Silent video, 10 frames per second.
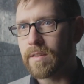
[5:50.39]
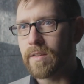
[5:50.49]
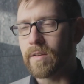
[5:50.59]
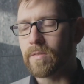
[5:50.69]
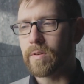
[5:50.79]

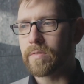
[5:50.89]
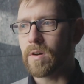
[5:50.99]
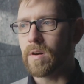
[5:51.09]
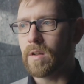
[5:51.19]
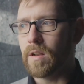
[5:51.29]
We've
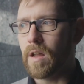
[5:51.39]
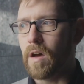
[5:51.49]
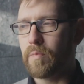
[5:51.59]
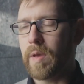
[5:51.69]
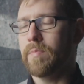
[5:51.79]
got a
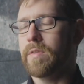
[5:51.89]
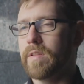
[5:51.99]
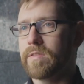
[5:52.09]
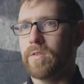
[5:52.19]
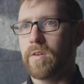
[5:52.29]
lot of people in
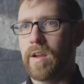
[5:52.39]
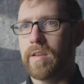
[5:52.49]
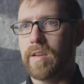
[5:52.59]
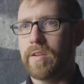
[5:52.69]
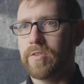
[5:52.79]
this
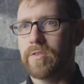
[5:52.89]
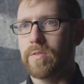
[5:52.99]
organisation